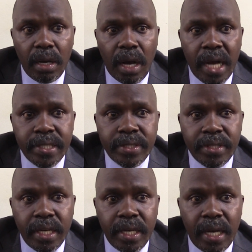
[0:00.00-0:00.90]
as
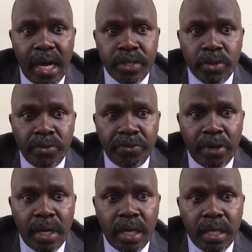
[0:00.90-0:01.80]
of
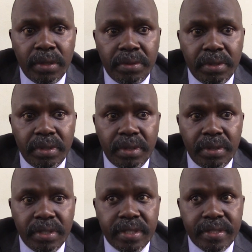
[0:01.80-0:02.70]

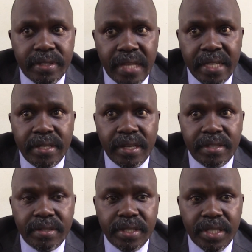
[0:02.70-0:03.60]

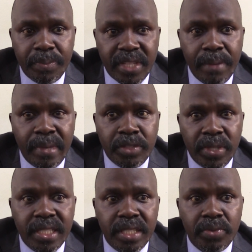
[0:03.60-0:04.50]
30th September
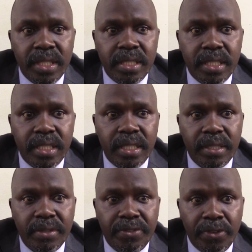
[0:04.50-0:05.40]

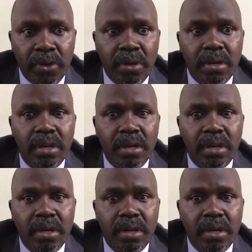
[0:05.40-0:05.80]
2024,